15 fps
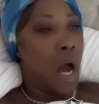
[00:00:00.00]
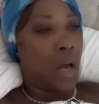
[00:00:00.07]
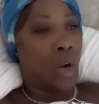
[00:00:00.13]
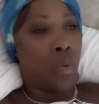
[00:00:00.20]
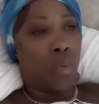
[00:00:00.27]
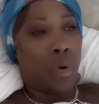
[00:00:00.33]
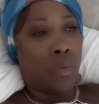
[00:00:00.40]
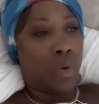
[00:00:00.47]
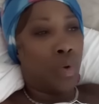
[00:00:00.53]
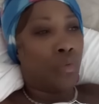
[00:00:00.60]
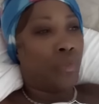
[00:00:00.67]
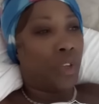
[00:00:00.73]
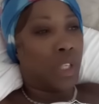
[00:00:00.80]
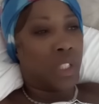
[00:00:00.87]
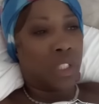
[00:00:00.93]
I don't want no
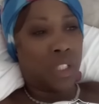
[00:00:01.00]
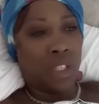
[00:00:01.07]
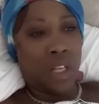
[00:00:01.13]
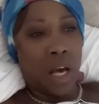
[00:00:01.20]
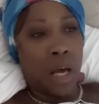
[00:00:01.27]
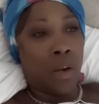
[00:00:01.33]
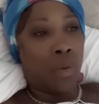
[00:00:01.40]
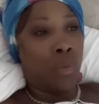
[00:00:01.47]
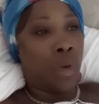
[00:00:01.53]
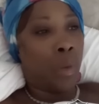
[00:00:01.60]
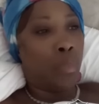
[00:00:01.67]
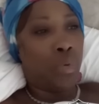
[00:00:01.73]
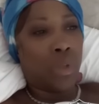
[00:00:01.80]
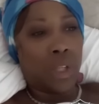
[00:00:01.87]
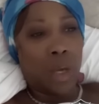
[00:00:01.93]
visit. I don't
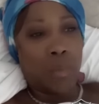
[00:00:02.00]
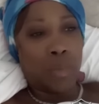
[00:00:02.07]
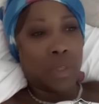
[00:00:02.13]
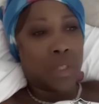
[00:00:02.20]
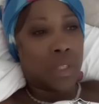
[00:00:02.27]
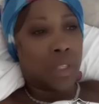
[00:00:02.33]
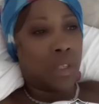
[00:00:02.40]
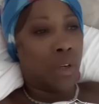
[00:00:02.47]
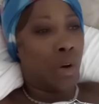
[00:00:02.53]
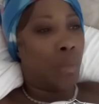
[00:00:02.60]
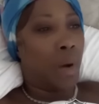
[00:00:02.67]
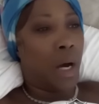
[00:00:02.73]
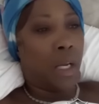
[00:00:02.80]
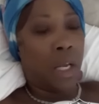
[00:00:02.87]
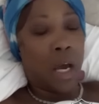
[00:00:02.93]
want to pull up and see
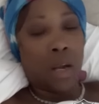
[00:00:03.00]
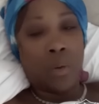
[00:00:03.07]
nobody.